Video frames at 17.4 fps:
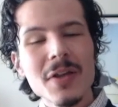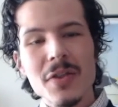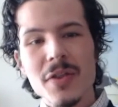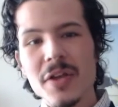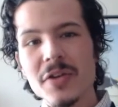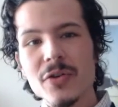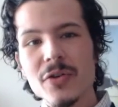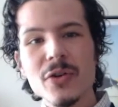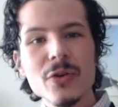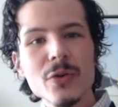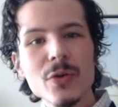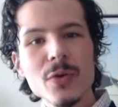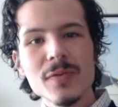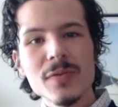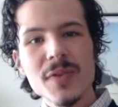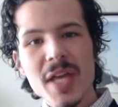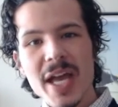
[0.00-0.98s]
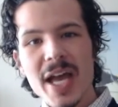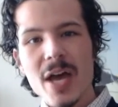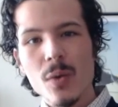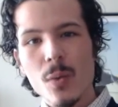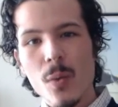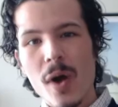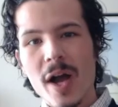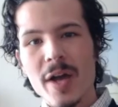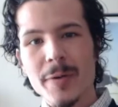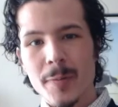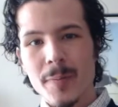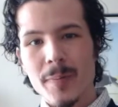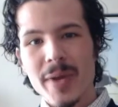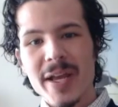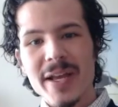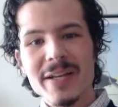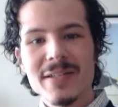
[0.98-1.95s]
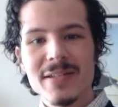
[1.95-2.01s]
They knew if they had a wider
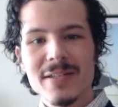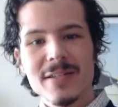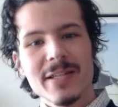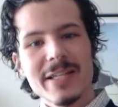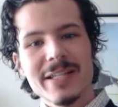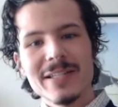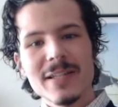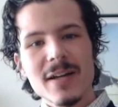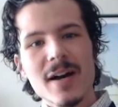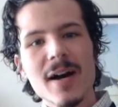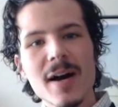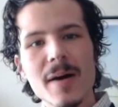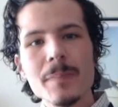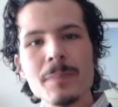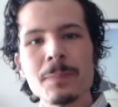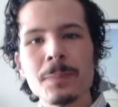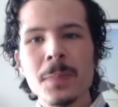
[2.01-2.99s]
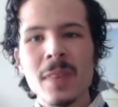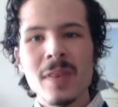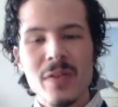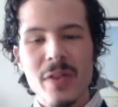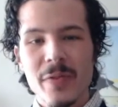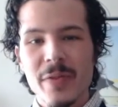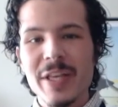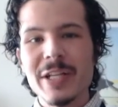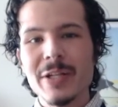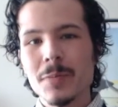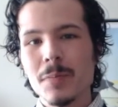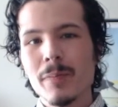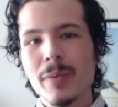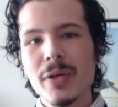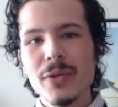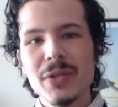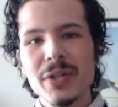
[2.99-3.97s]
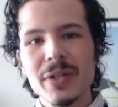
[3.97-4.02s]
base than top that they could
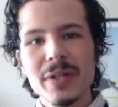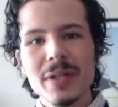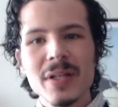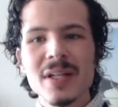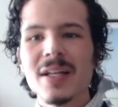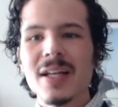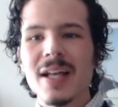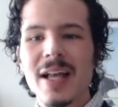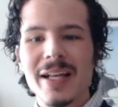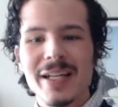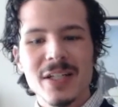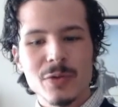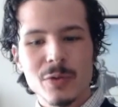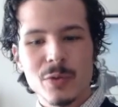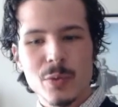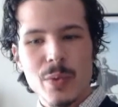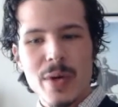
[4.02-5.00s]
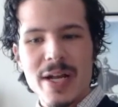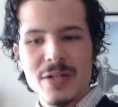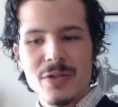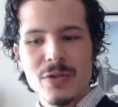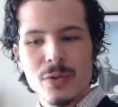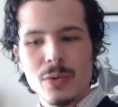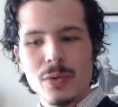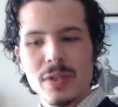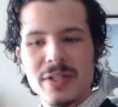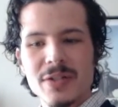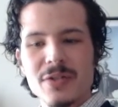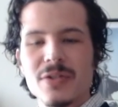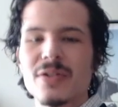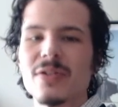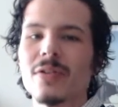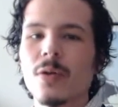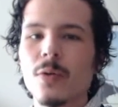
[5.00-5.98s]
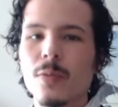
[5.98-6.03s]
build it and gradually
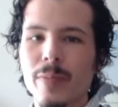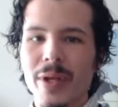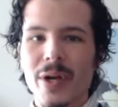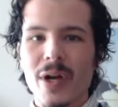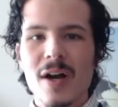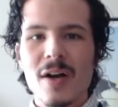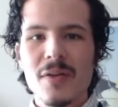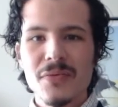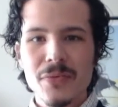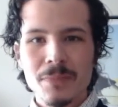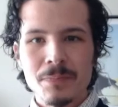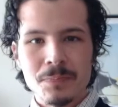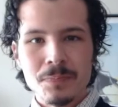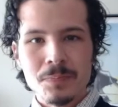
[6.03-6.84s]
just slope it off.